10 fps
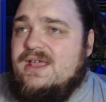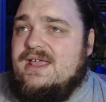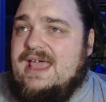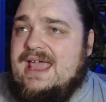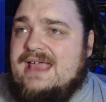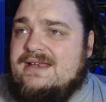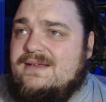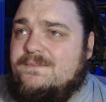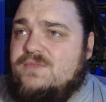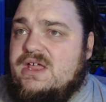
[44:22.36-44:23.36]
and
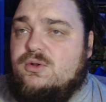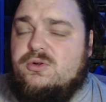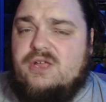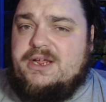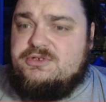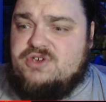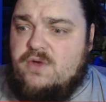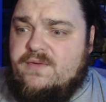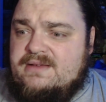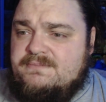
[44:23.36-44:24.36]
it looked like it was
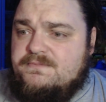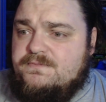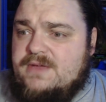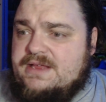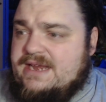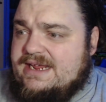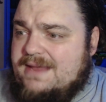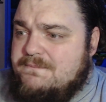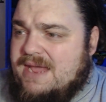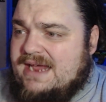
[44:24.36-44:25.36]
over, and then it
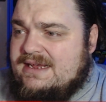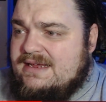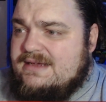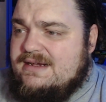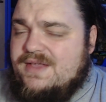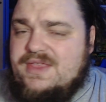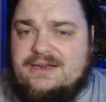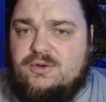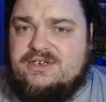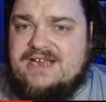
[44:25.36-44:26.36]
came back, and then
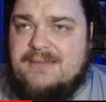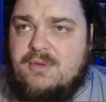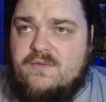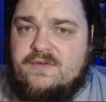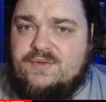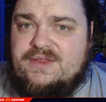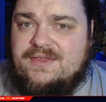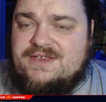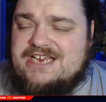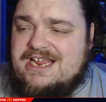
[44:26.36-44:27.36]
it looked game over for the
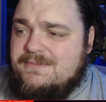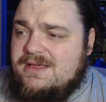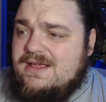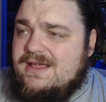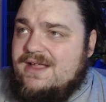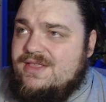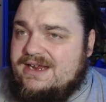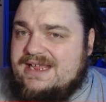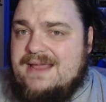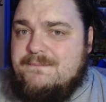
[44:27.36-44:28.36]
other team, and then
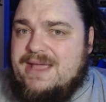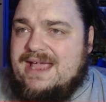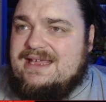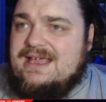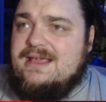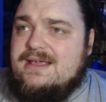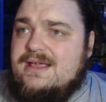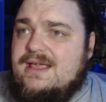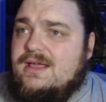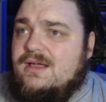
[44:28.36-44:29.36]
it came back.
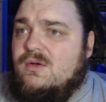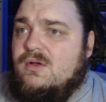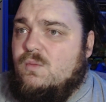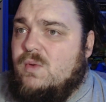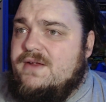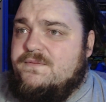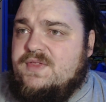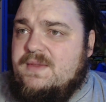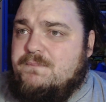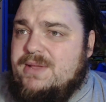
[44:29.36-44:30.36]
One of
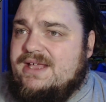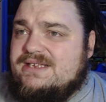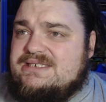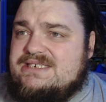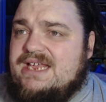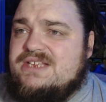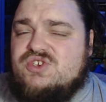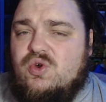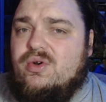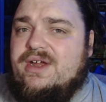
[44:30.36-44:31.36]
the biggest
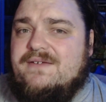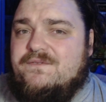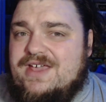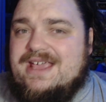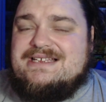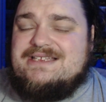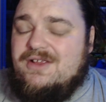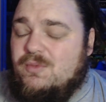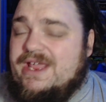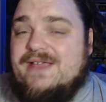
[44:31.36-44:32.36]
seesawing affairs
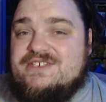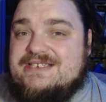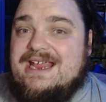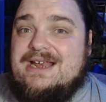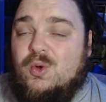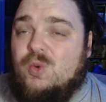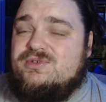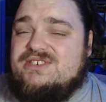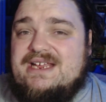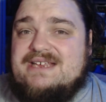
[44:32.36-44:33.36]
that we have seen
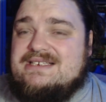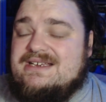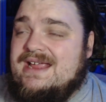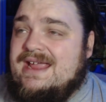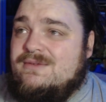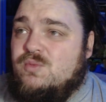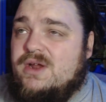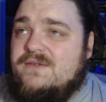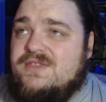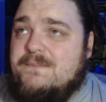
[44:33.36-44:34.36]
all season, and
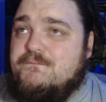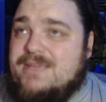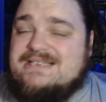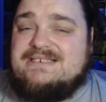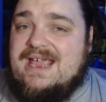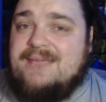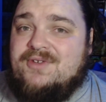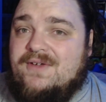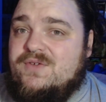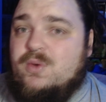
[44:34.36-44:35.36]
one of the best
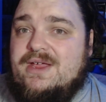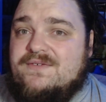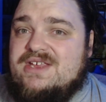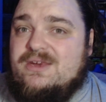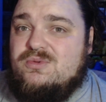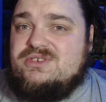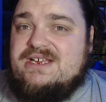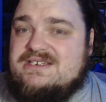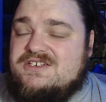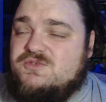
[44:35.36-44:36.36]
games I feel we have seen all
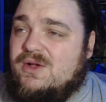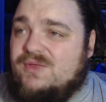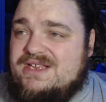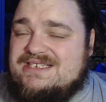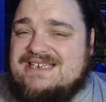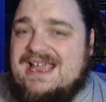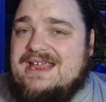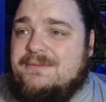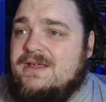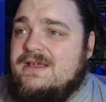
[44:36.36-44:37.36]
season as well. This game,